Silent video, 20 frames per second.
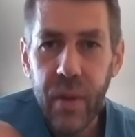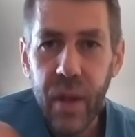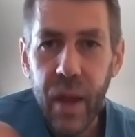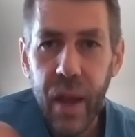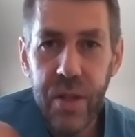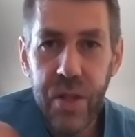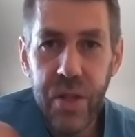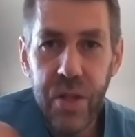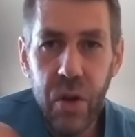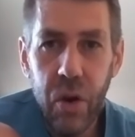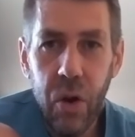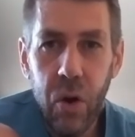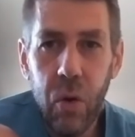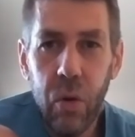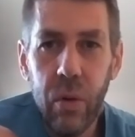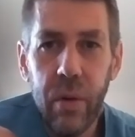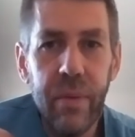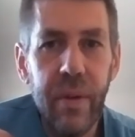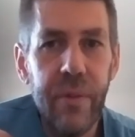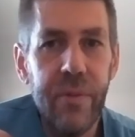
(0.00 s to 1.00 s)
And
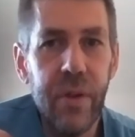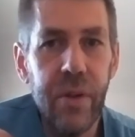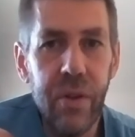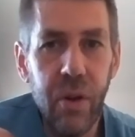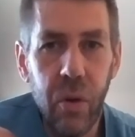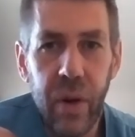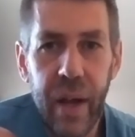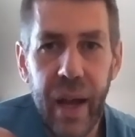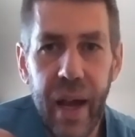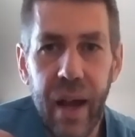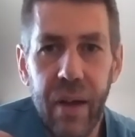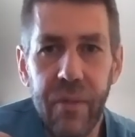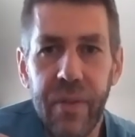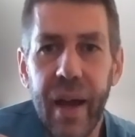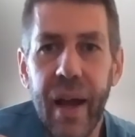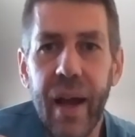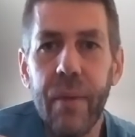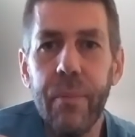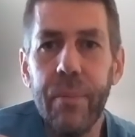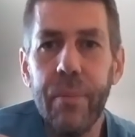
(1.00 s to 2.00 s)
so if you don't have
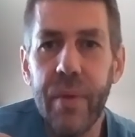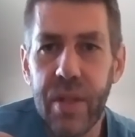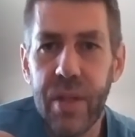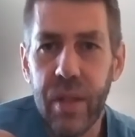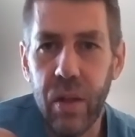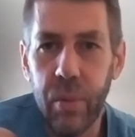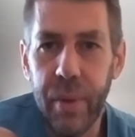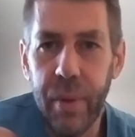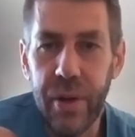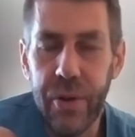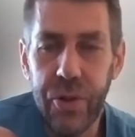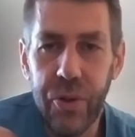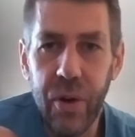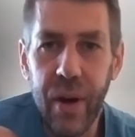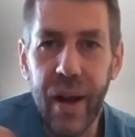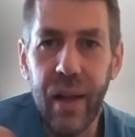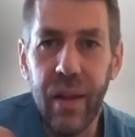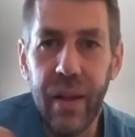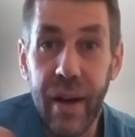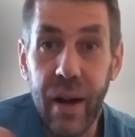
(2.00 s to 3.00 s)
that, it's a little bit of
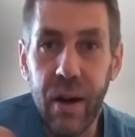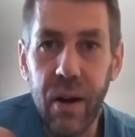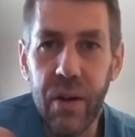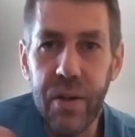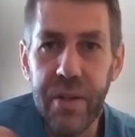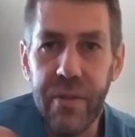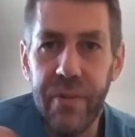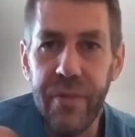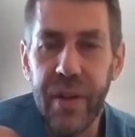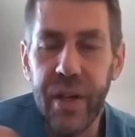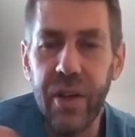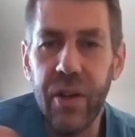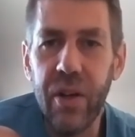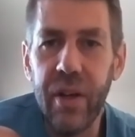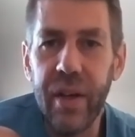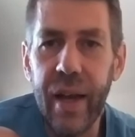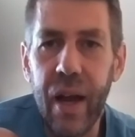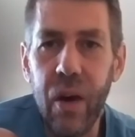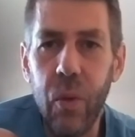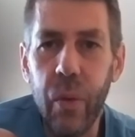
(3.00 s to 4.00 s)
trial and error to
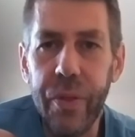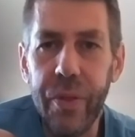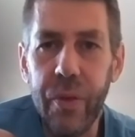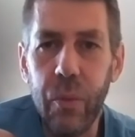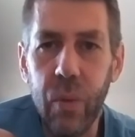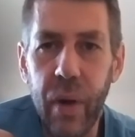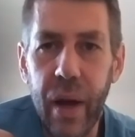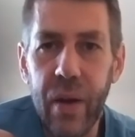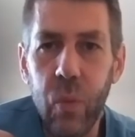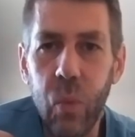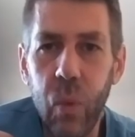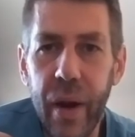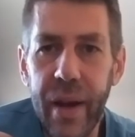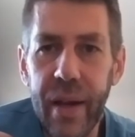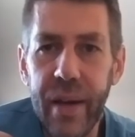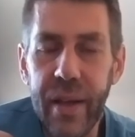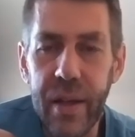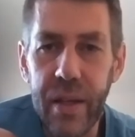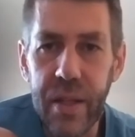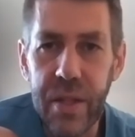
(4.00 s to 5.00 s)
figuring out what the right
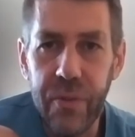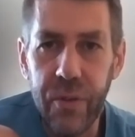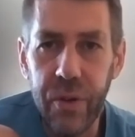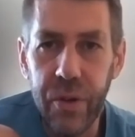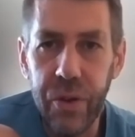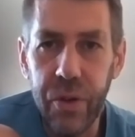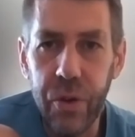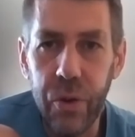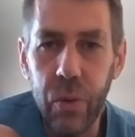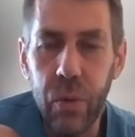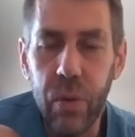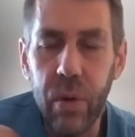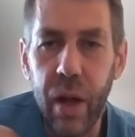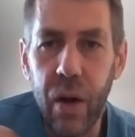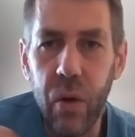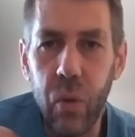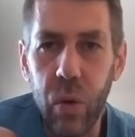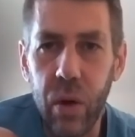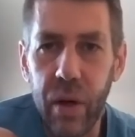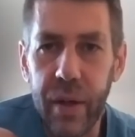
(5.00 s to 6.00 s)
weight is for you on
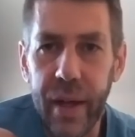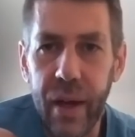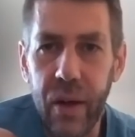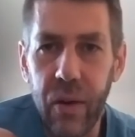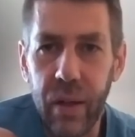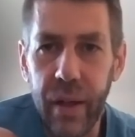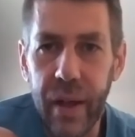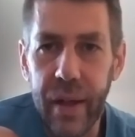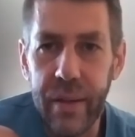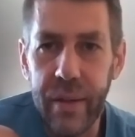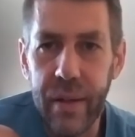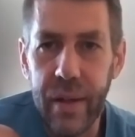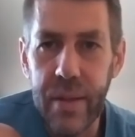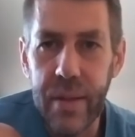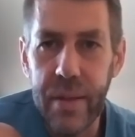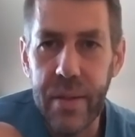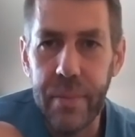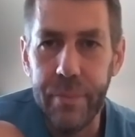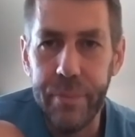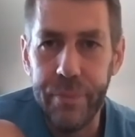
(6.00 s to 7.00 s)
a workout like
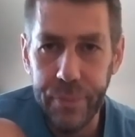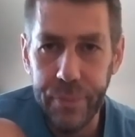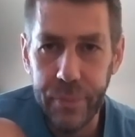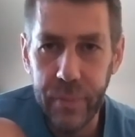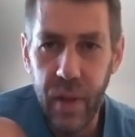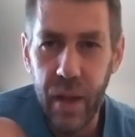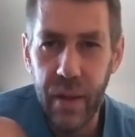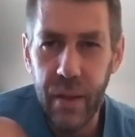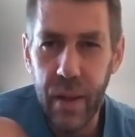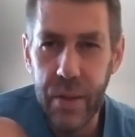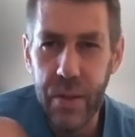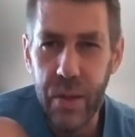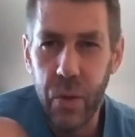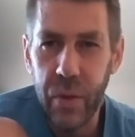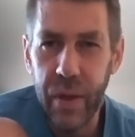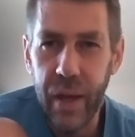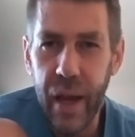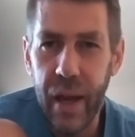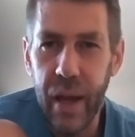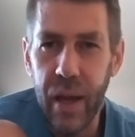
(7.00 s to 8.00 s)
this. That's
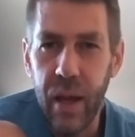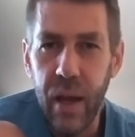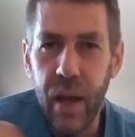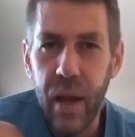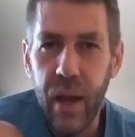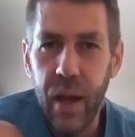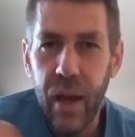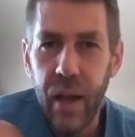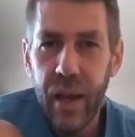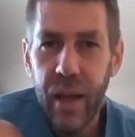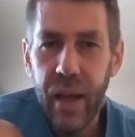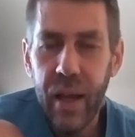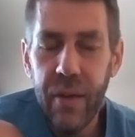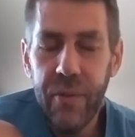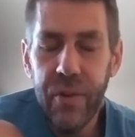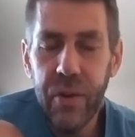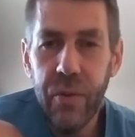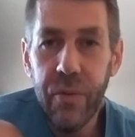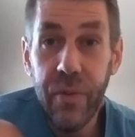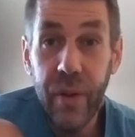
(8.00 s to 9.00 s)
okay. If
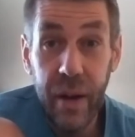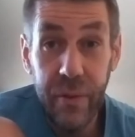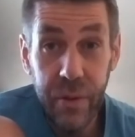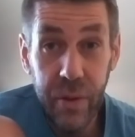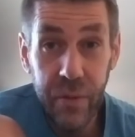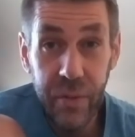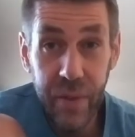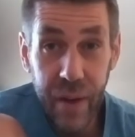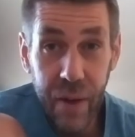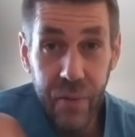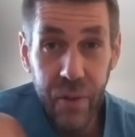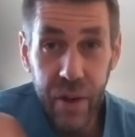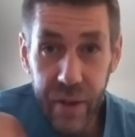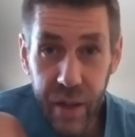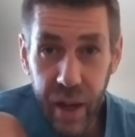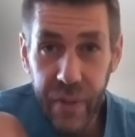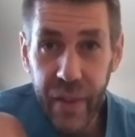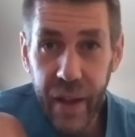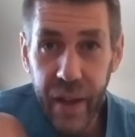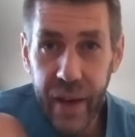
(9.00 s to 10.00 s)
you've never
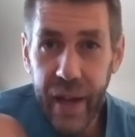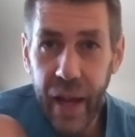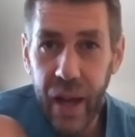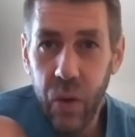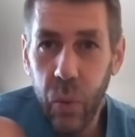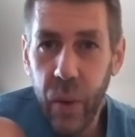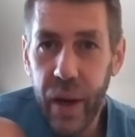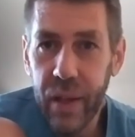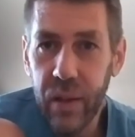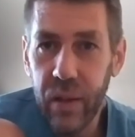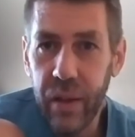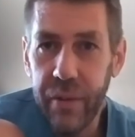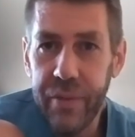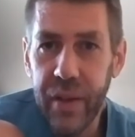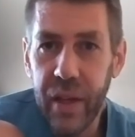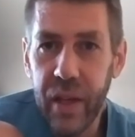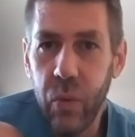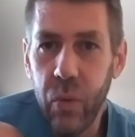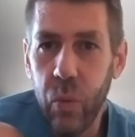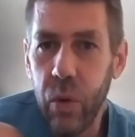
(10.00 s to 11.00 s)
done that kind of
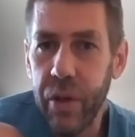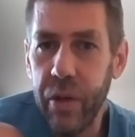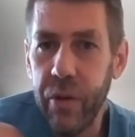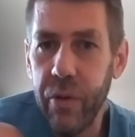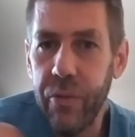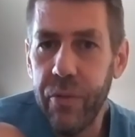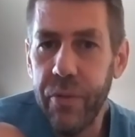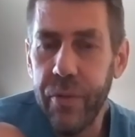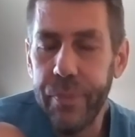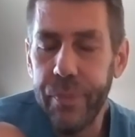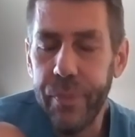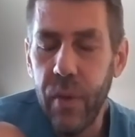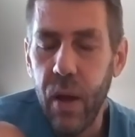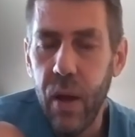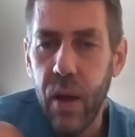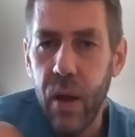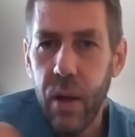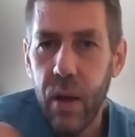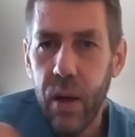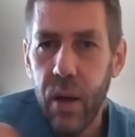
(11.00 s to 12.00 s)
weightlifting where you've
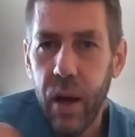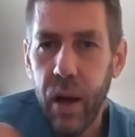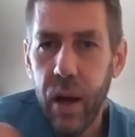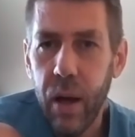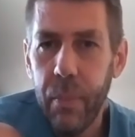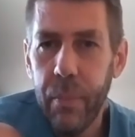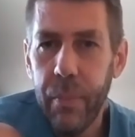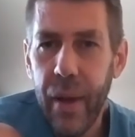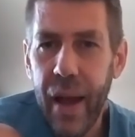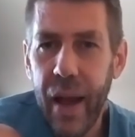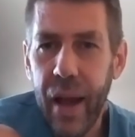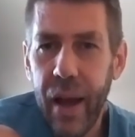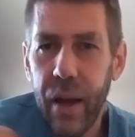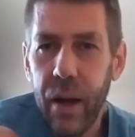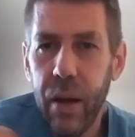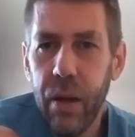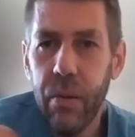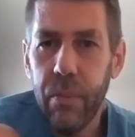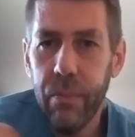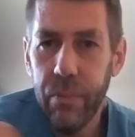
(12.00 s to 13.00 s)

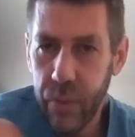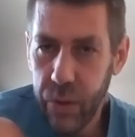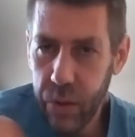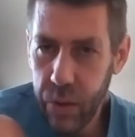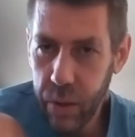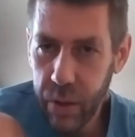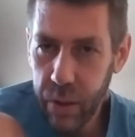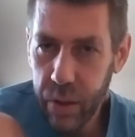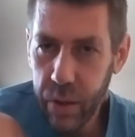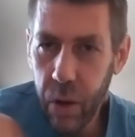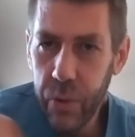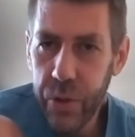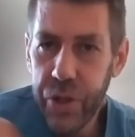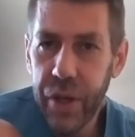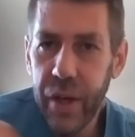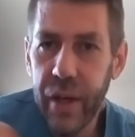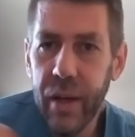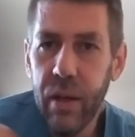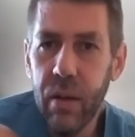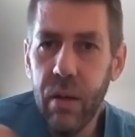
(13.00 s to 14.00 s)
had good
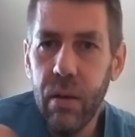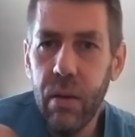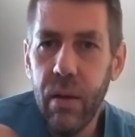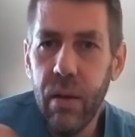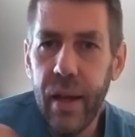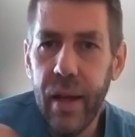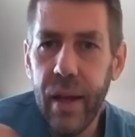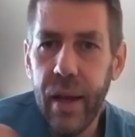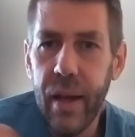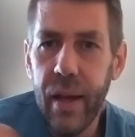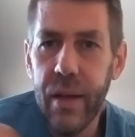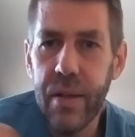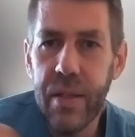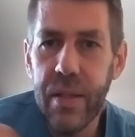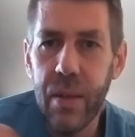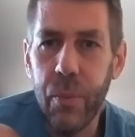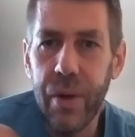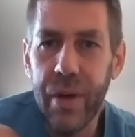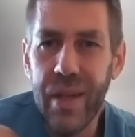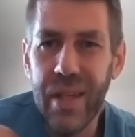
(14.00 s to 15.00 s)
coaching and
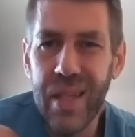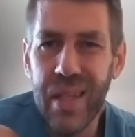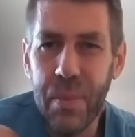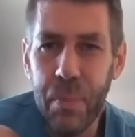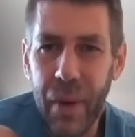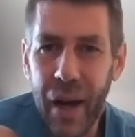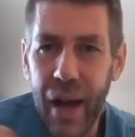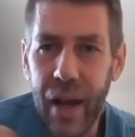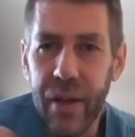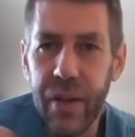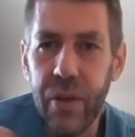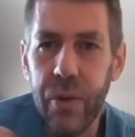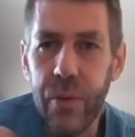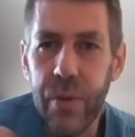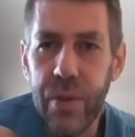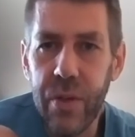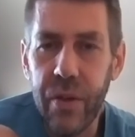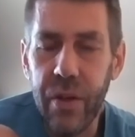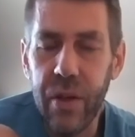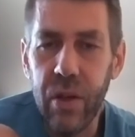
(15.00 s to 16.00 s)
someone to spot you
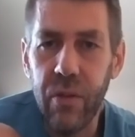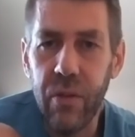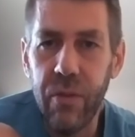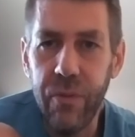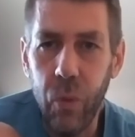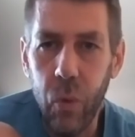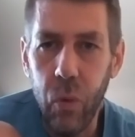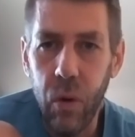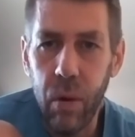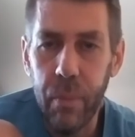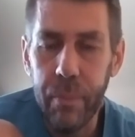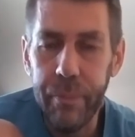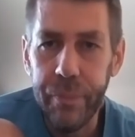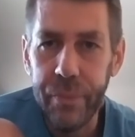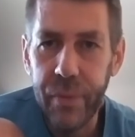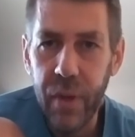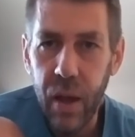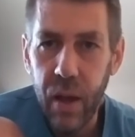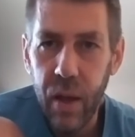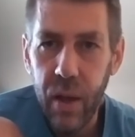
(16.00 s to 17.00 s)
so that your form
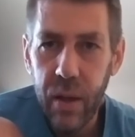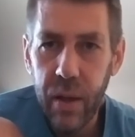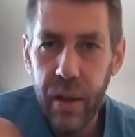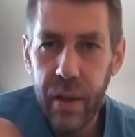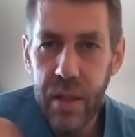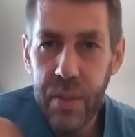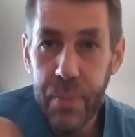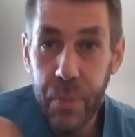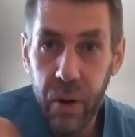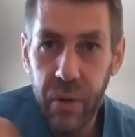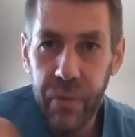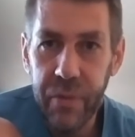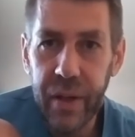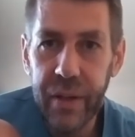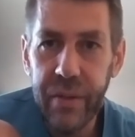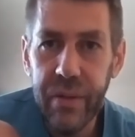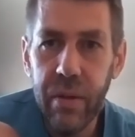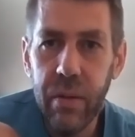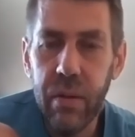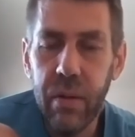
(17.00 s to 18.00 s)
is perfect,